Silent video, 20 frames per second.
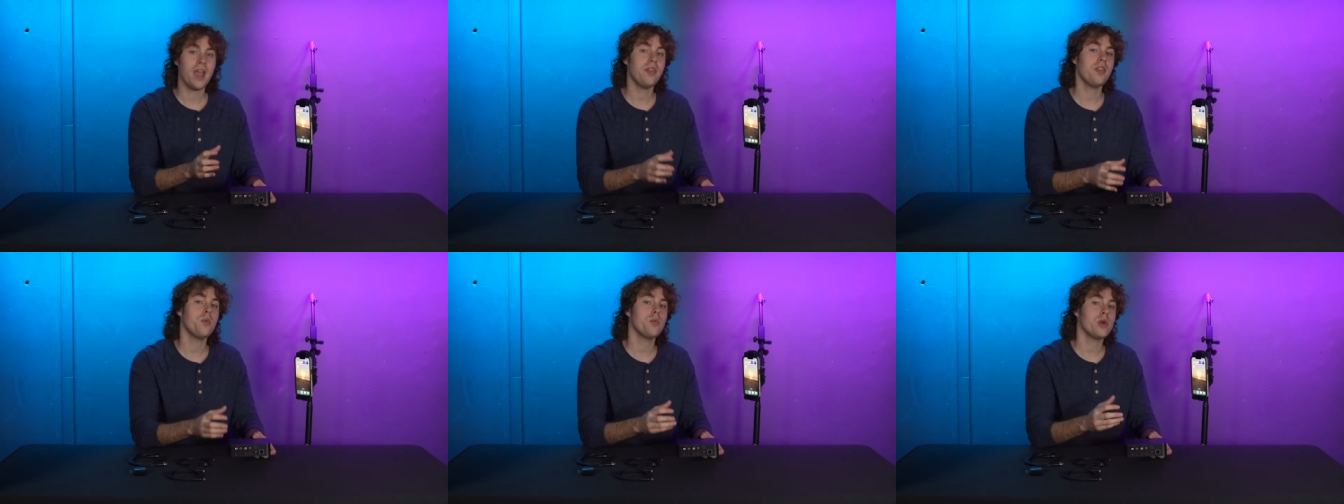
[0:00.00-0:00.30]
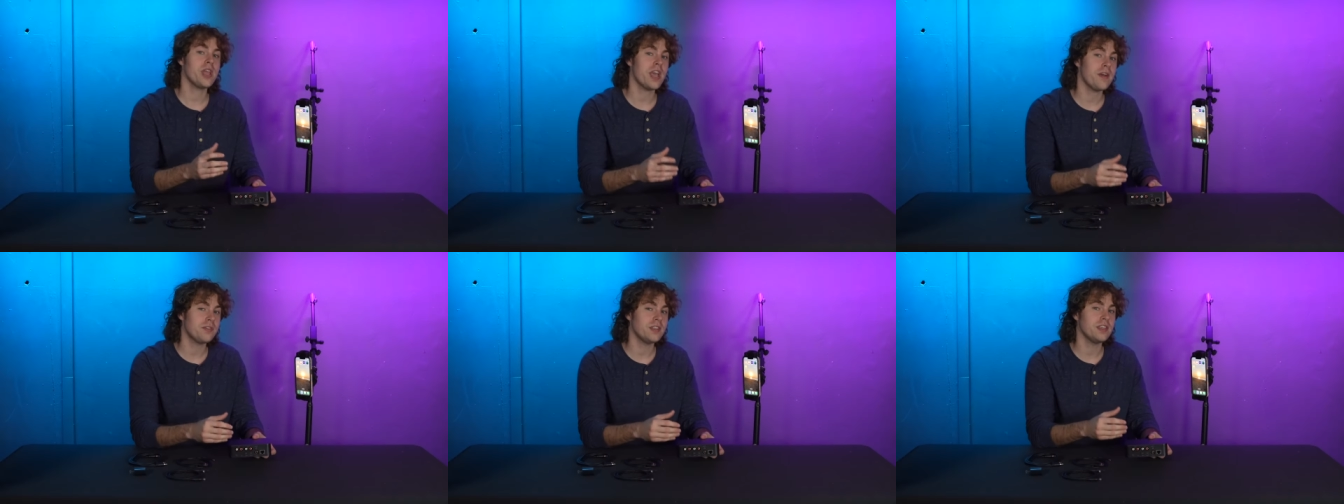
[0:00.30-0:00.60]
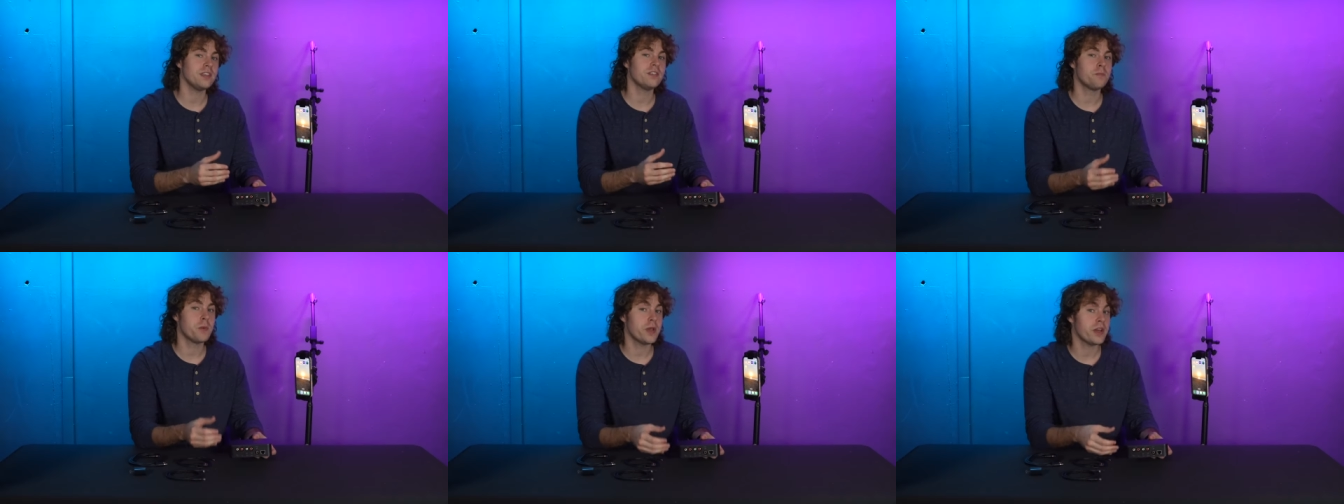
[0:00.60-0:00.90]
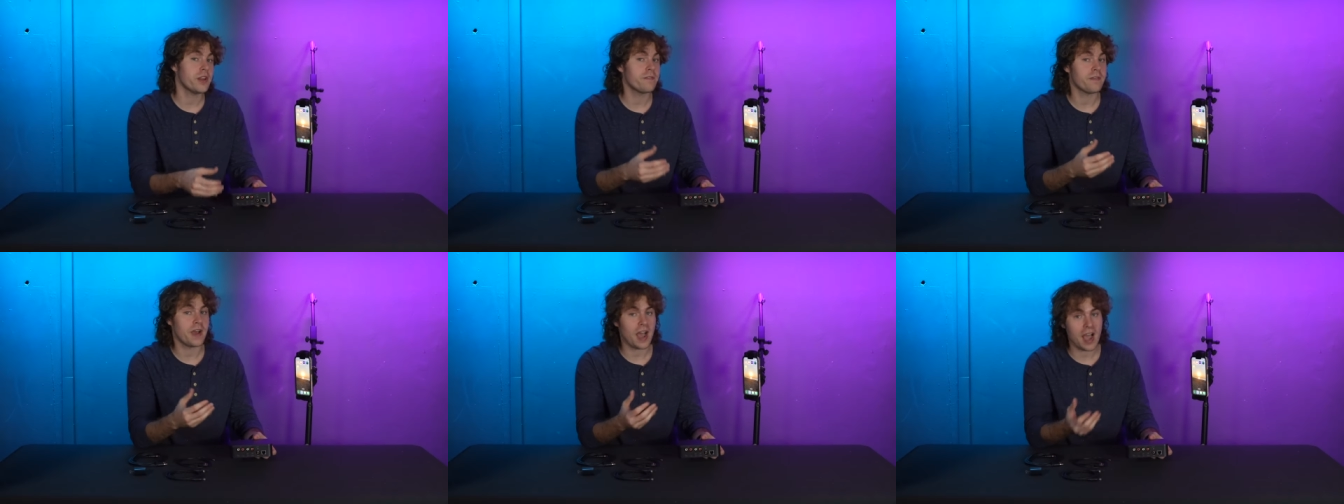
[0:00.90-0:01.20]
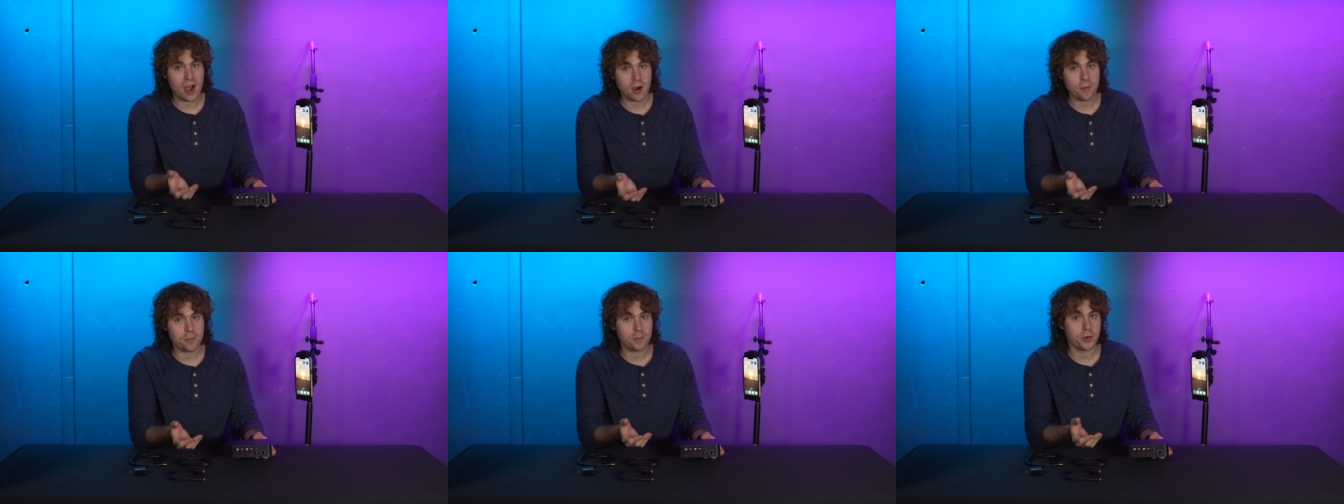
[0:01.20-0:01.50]
And then we have the SPDIF
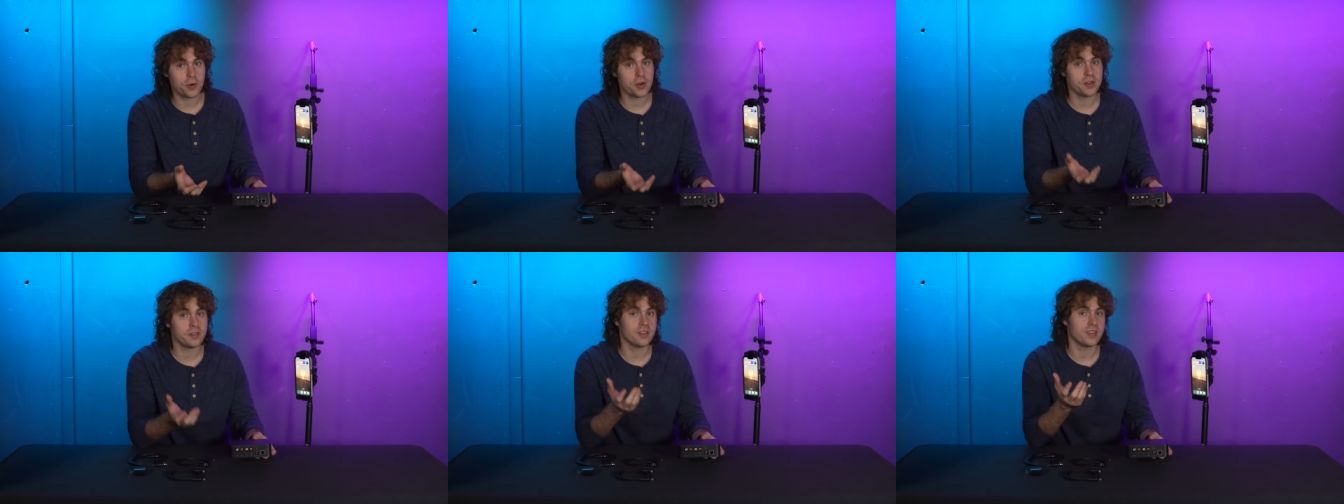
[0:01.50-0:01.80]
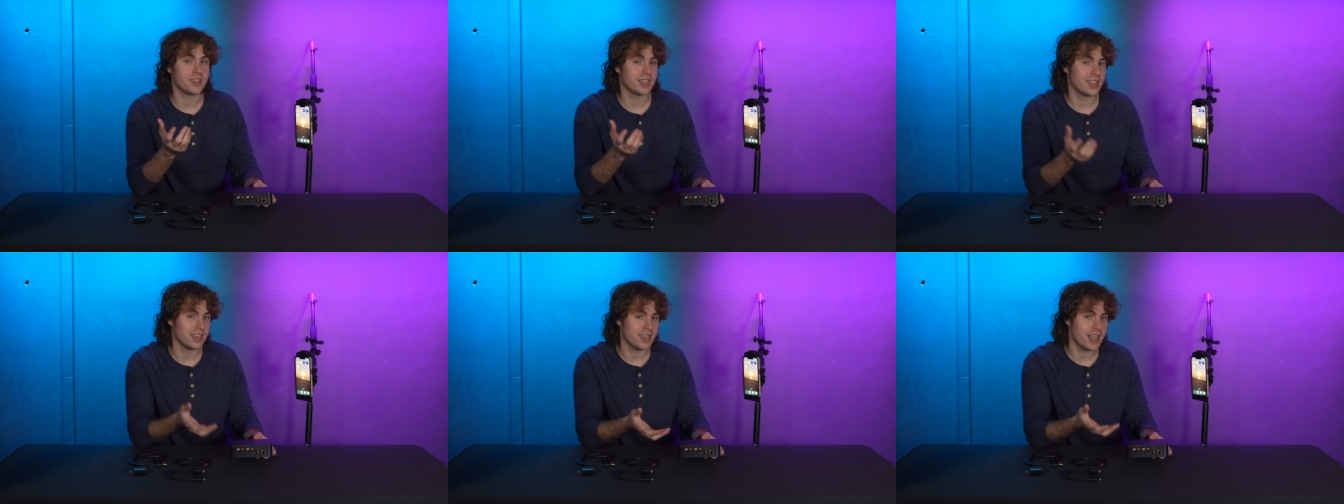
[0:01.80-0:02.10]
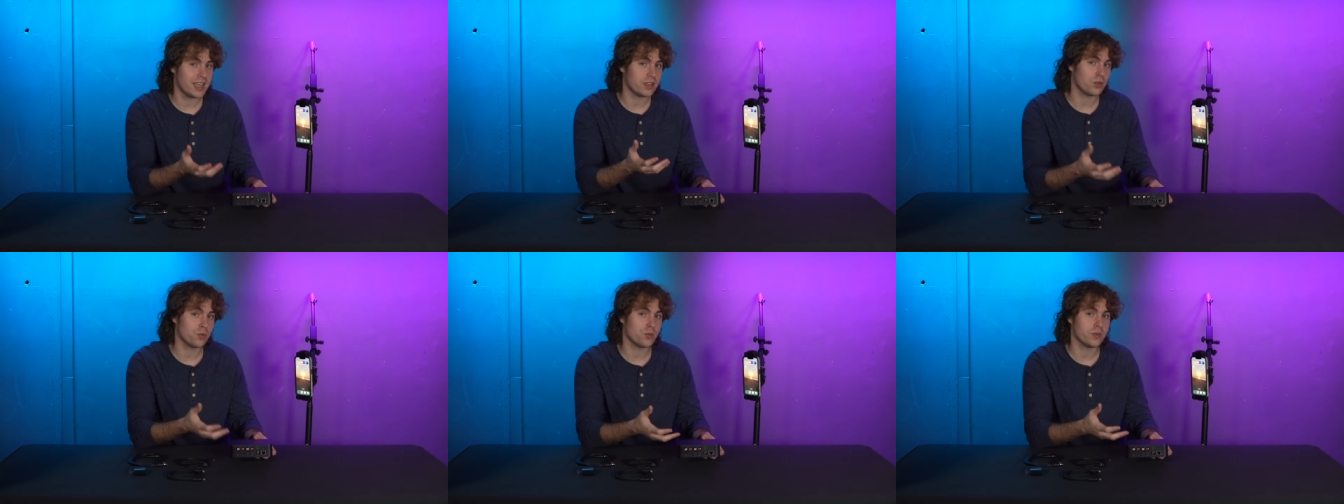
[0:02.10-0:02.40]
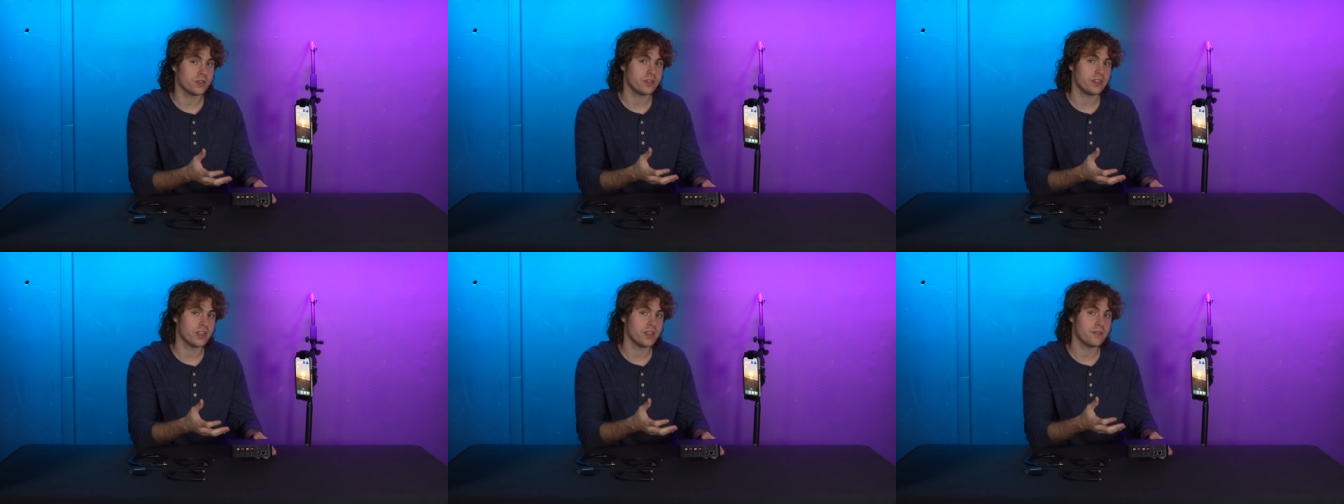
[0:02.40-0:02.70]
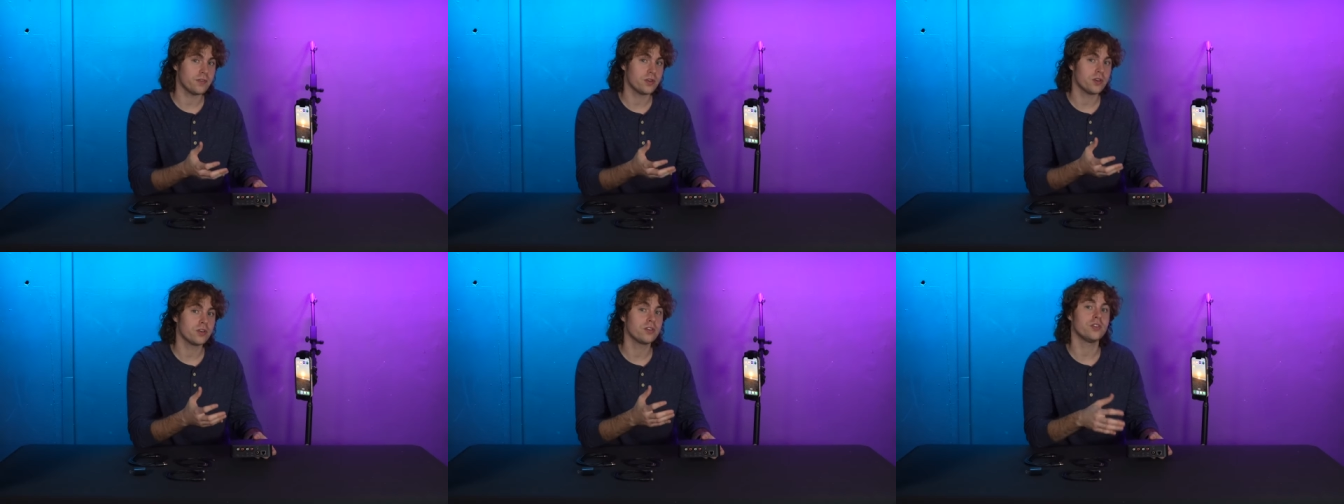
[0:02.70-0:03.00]
output to connect the
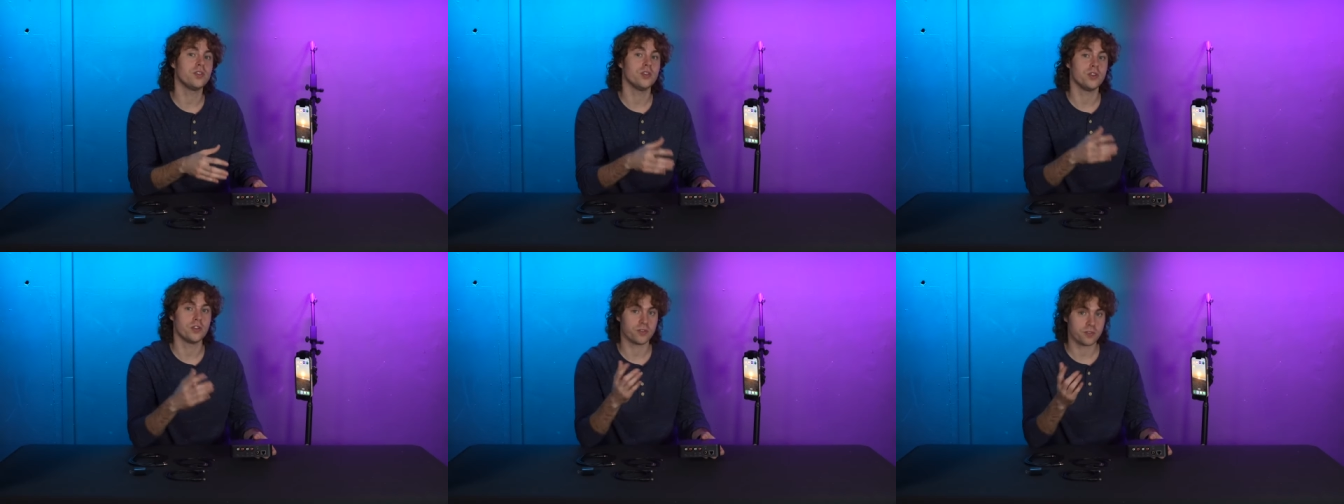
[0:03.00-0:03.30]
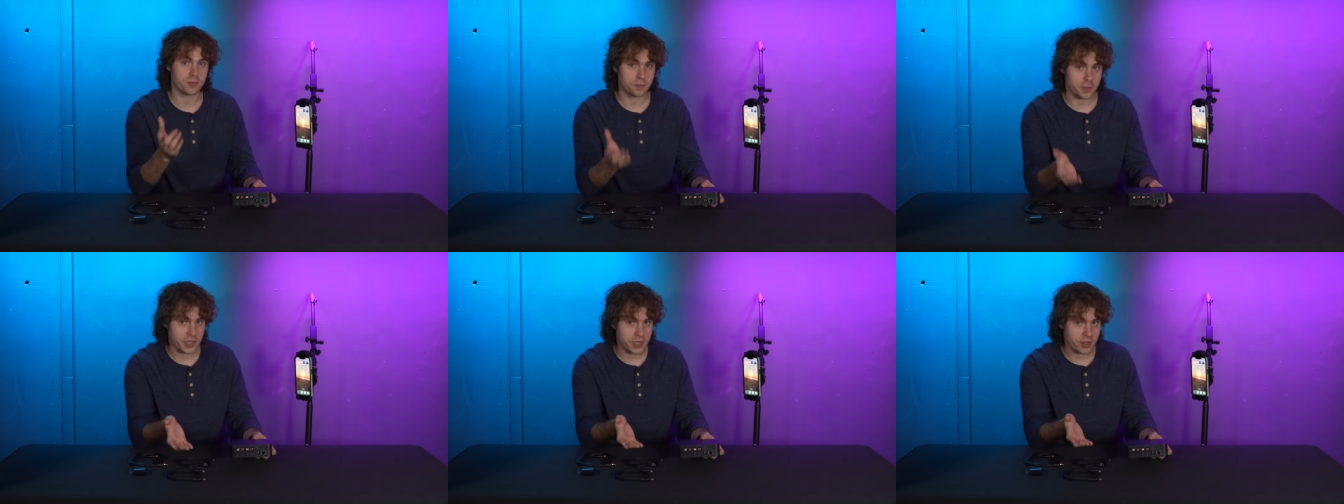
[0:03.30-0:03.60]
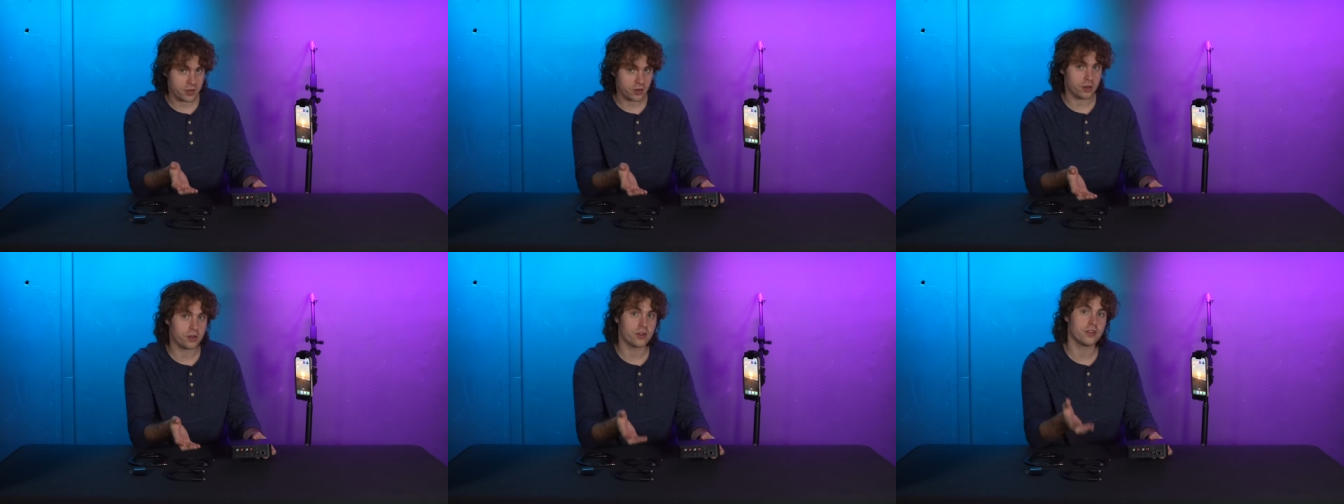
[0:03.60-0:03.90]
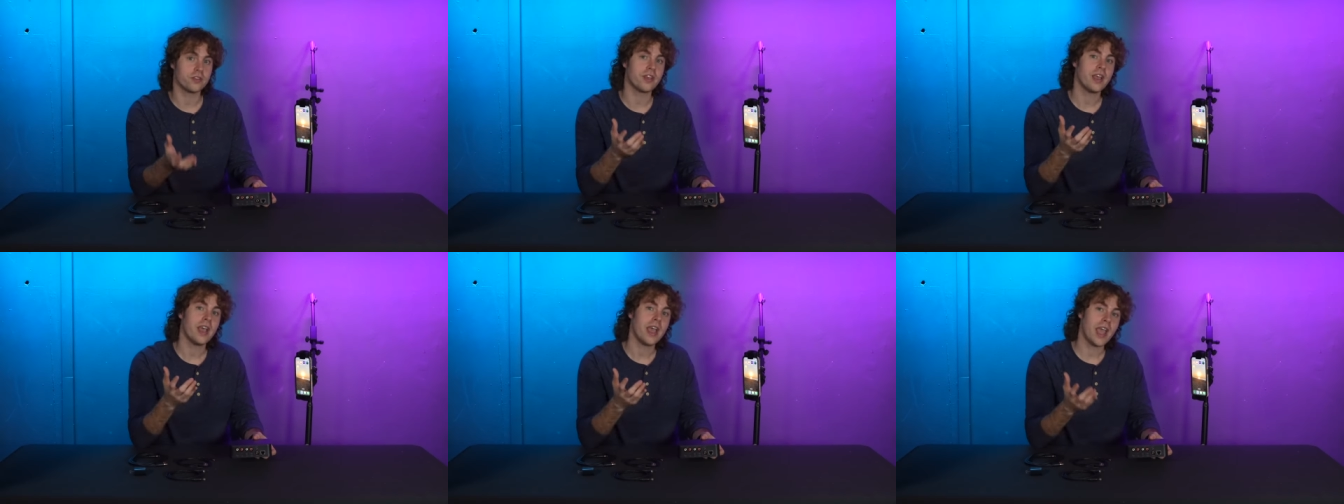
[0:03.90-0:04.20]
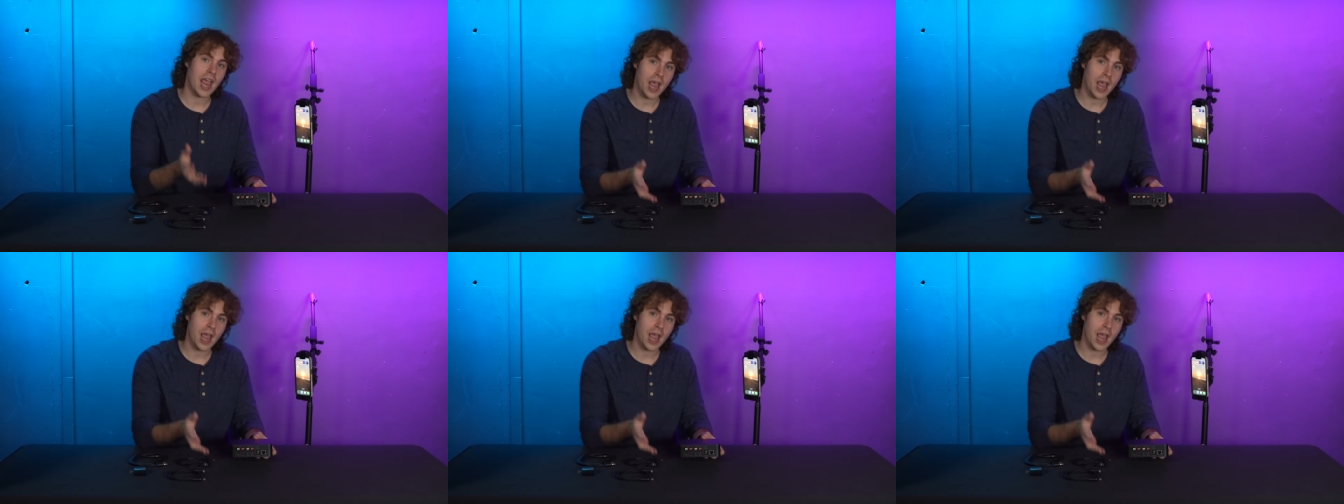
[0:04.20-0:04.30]
receiver to your speakers